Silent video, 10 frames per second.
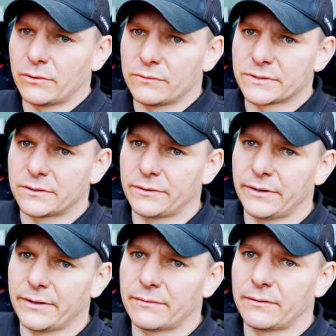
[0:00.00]
goes
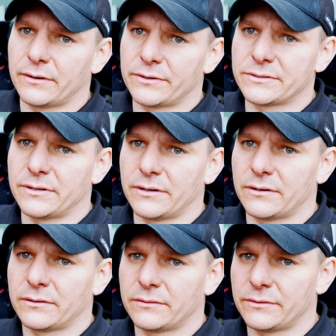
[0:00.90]
underneath.
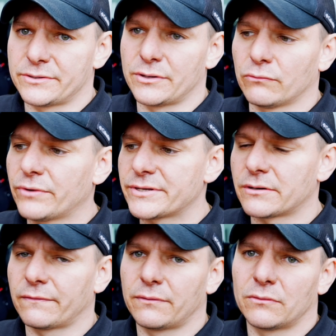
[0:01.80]
There's no
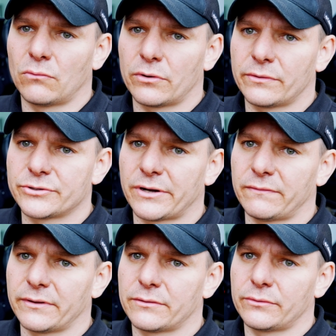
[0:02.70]
risk of water
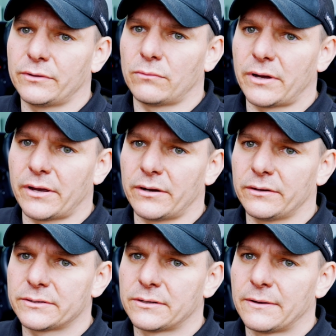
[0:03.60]
traveling through the
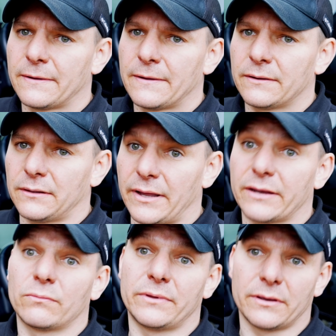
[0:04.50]
wires
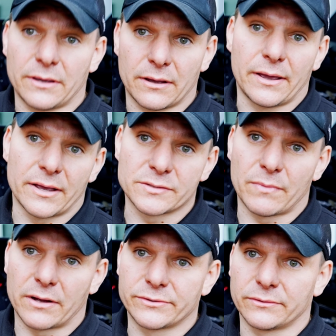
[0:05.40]
like with the EIS
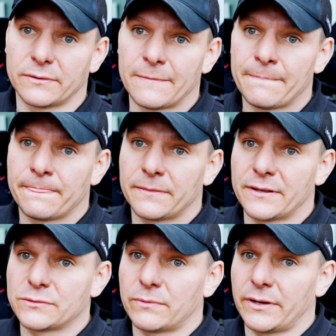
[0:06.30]
module.
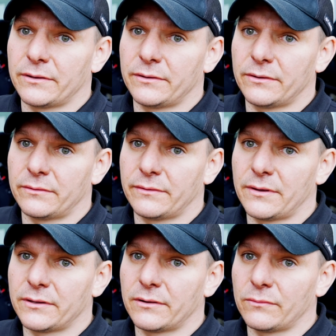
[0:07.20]
That's why the only
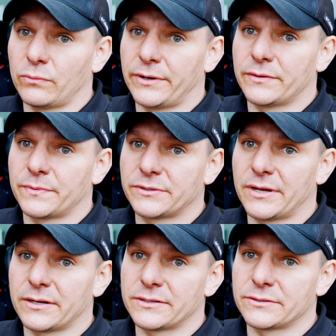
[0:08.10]
thing that we need to
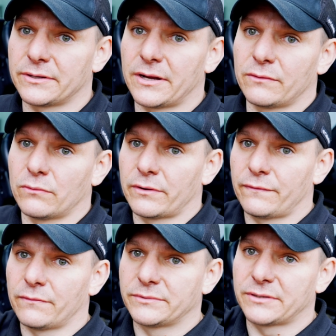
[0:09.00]
protect is to getting water
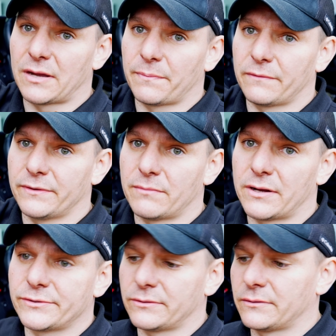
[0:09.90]
from top of the
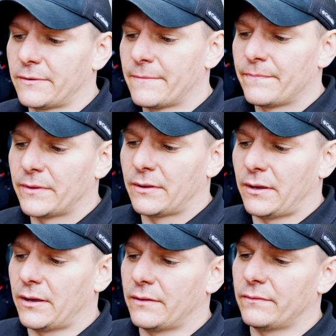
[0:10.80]
module,
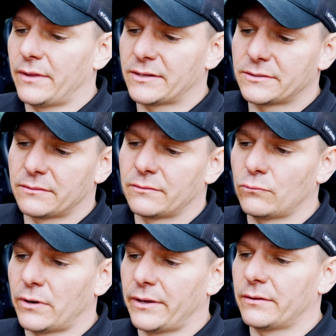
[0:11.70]
and that's
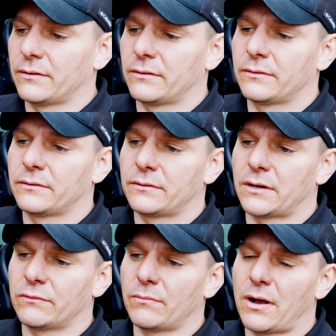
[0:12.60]
why
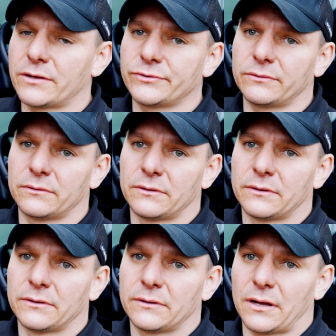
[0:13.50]
our module,
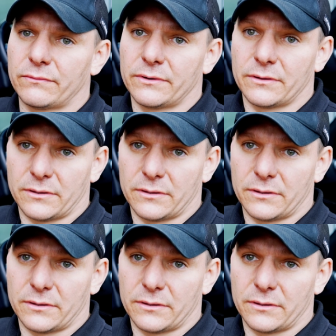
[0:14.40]
our